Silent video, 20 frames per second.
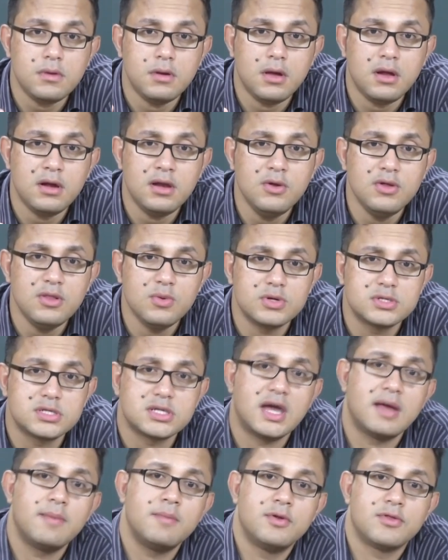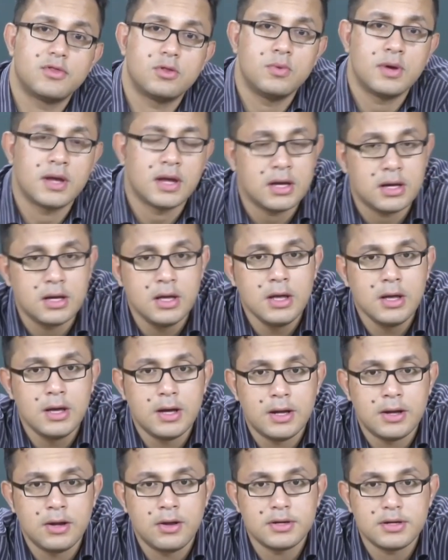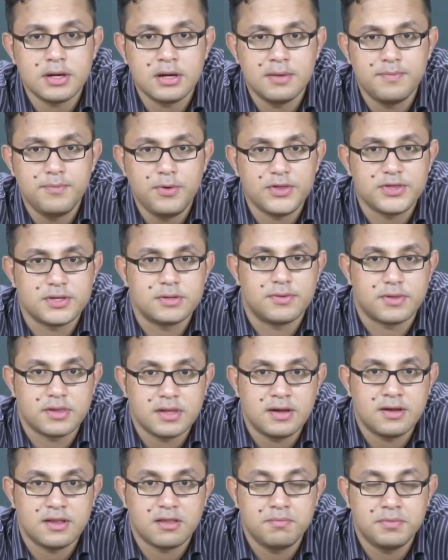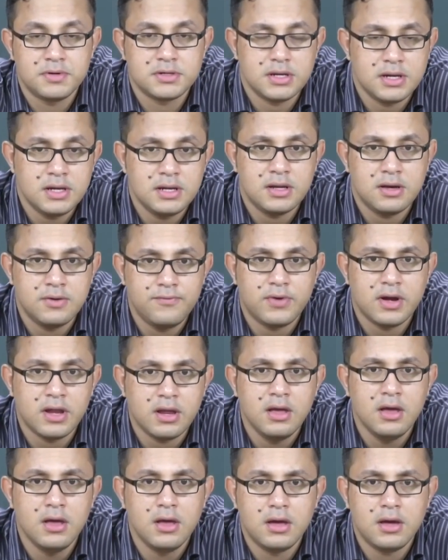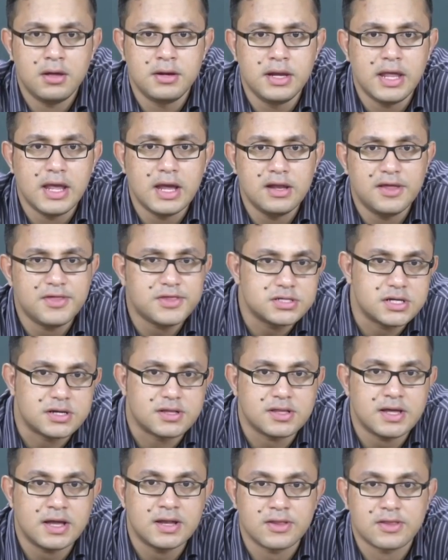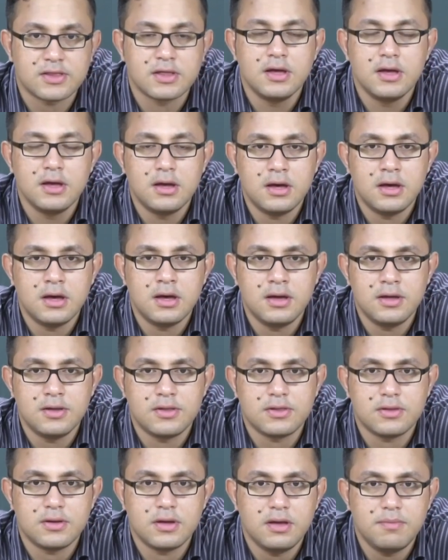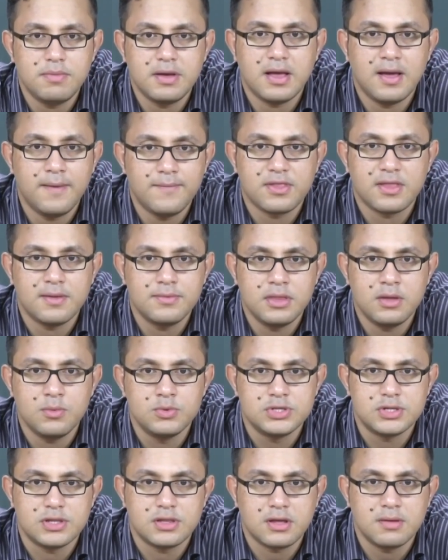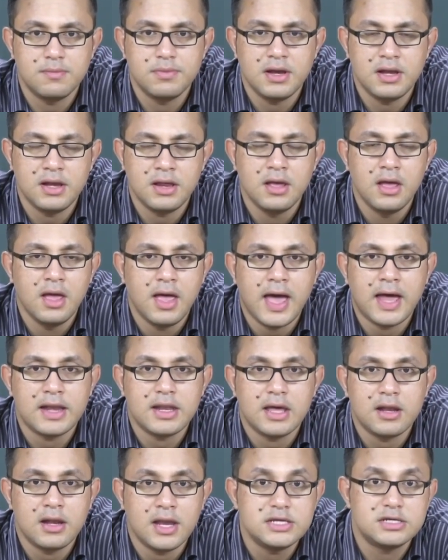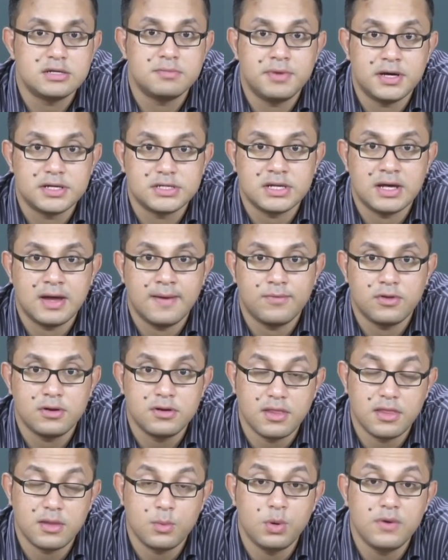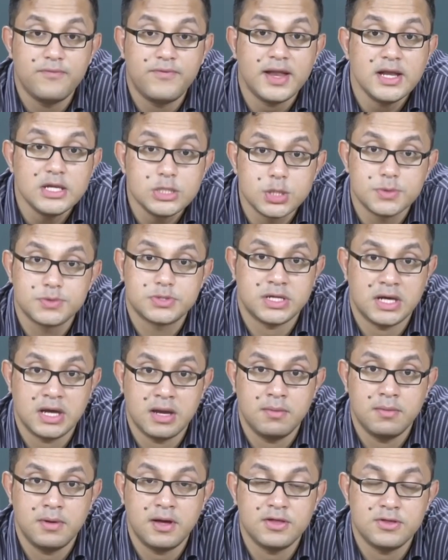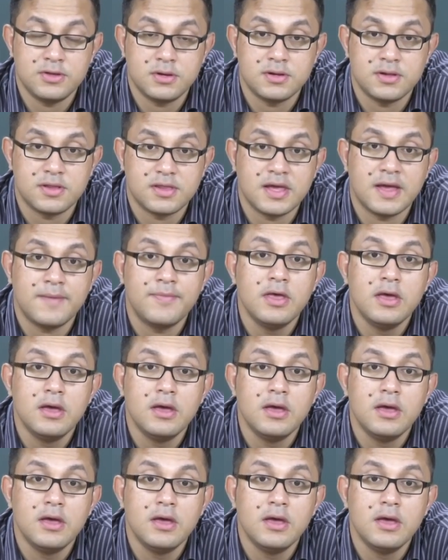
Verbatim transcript: And I use the word timeless away, uh, not in a positive sense, but in a very uh, nihilistic sense. Uh, he becomes something which is completely annihilated by time. So this is a revenge of time, as you can say,